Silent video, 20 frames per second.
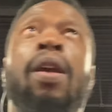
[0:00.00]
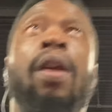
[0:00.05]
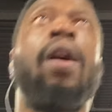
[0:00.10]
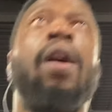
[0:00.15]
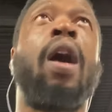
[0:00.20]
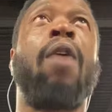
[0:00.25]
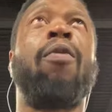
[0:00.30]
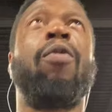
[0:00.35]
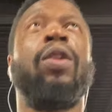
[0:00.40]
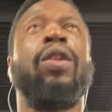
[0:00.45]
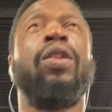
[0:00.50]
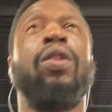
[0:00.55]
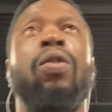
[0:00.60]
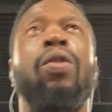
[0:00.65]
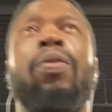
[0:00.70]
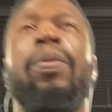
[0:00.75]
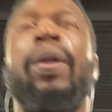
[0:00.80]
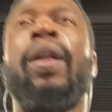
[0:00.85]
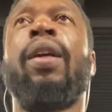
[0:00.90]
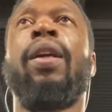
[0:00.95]
I really do,
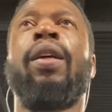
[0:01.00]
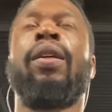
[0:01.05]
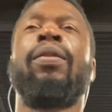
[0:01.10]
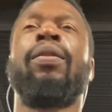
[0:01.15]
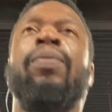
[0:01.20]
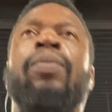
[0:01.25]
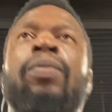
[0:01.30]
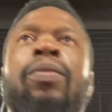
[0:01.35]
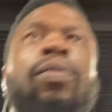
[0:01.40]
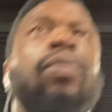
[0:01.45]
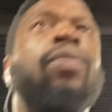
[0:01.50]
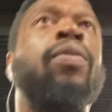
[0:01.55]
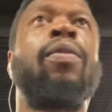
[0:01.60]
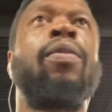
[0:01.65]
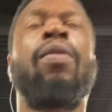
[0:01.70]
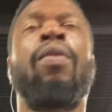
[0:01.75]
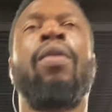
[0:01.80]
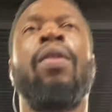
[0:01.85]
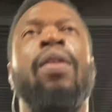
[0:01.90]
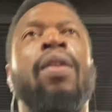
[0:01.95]
man.
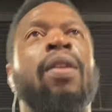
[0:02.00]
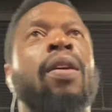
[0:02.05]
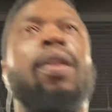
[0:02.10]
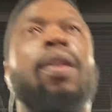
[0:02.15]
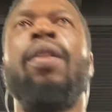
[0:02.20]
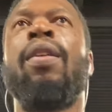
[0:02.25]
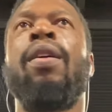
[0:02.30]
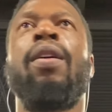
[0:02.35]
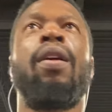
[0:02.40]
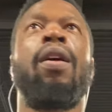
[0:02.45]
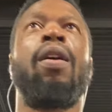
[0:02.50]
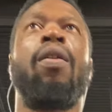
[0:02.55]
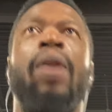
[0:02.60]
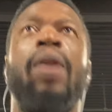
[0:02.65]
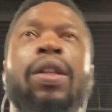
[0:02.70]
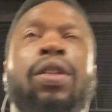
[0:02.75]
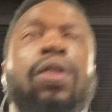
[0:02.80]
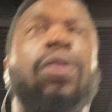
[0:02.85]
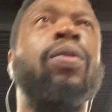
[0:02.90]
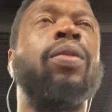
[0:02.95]
All I
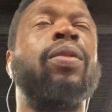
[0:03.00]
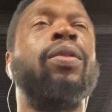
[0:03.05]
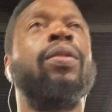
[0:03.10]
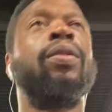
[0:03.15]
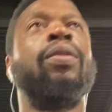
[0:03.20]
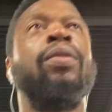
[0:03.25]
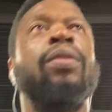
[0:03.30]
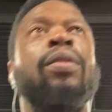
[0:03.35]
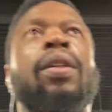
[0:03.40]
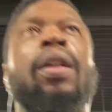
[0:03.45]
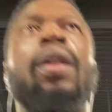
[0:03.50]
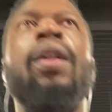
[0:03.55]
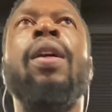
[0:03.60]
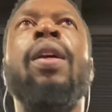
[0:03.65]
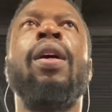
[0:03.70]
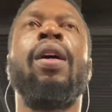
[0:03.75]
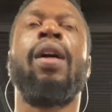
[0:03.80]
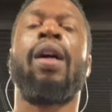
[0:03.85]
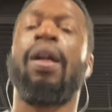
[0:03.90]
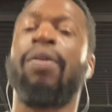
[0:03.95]
do.
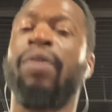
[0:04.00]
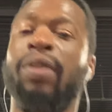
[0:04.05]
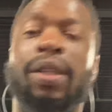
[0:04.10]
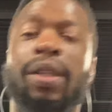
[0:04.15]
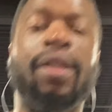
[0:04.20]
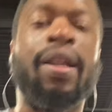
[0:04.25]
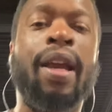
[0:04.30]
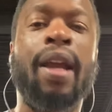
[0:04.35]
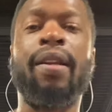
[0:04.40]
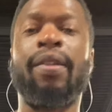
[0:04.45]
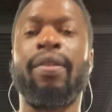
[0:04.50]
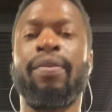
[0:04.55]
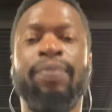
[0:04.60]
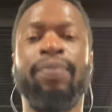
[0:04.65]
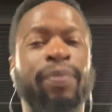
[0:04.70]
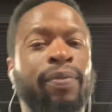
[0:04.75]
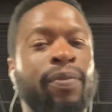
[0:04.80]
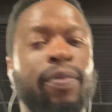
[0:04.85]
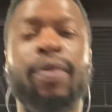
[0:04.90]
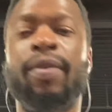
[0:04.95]
Other than that,
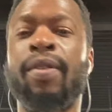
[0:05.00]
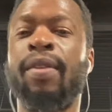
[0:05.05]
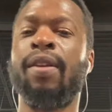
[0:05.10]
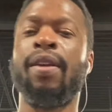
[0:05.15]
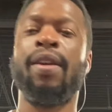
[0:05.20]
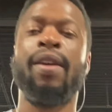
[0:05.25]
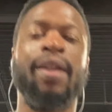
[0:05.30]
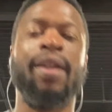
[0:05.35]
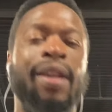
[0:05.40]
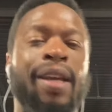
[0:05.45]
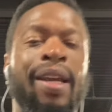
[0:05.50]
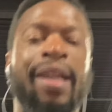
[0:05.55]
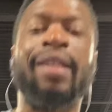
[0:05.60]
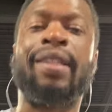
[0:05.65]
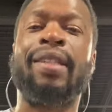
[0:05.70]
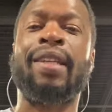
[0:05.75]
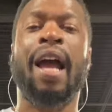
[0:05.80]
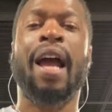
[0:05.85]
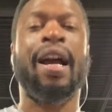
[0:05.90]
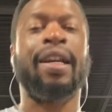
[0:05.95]

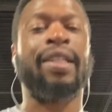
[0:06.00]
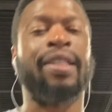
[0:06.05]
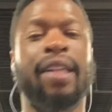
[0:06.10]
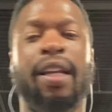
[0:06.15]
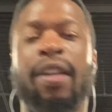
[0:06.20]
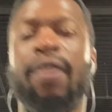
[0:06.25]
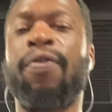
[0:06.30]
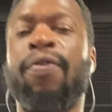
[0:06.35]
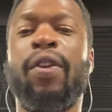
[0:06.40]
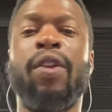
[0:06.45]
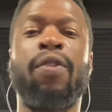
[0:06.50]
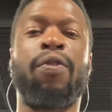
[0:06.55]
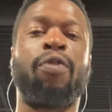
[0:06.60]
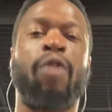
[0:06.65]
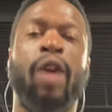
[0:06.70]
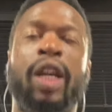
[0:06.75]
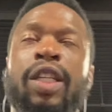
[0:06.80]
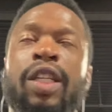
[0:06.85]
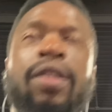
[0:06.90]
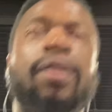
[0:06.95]
inside steady feeling
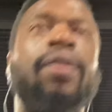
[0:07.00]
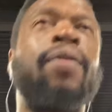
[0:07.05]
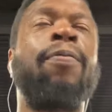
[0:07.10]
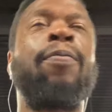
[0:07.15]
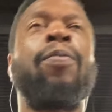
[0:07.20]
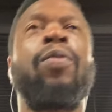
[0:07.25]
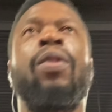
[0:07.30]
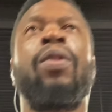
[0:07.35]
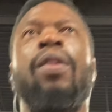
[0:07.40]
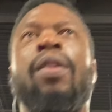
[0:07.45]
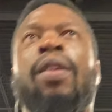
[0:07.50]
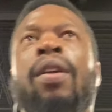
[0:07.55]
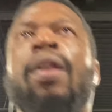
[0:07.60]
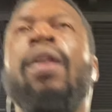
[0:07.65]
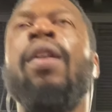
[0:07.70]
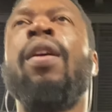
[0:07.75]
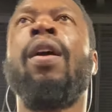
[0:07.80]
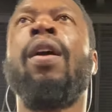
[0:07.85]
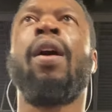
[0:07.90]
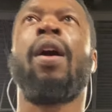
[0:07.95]
fresh.
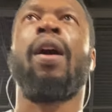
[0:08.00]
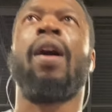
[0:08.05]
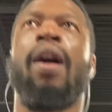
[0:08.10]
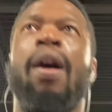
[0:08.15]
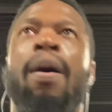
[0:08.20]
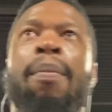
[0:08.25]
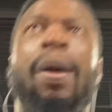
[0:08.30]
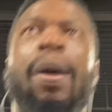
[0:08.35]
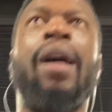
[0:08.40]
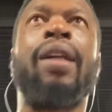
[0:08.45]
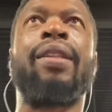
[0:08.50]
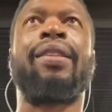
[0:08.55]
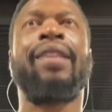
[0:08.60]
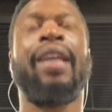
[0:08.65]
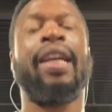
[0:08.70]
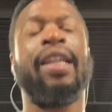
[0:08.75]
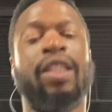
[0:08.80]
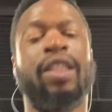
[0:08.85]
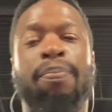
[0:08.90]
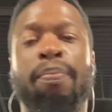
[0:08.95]
Uh, my
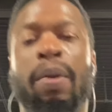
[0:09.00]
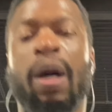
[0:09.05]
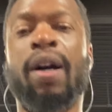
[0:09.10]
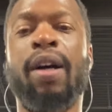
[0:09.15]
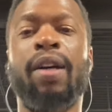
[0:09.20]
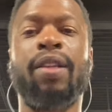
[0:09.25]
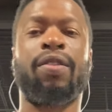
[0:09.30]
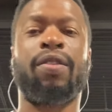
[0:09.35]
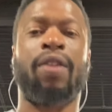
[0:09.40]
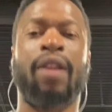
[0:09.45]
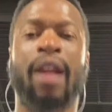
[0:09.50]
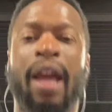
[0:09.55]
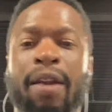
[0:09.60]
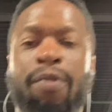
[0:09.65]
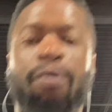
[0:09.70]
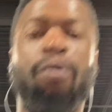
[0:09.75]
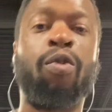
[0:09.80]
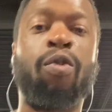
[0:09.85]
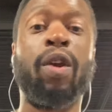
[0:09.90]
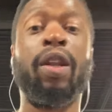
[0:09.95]
taste buds are like
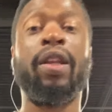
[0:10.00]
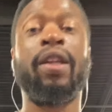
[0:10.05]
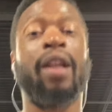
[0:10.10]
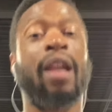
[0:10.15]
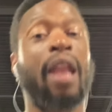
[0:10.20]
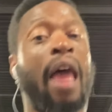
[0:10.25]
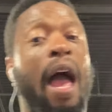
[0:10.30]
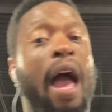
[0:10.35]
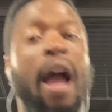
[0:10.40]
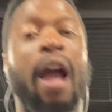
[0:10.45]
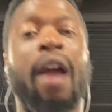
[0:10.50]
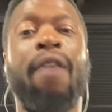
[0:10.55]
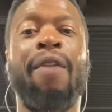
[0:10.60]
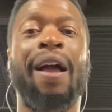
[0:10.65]
really alive.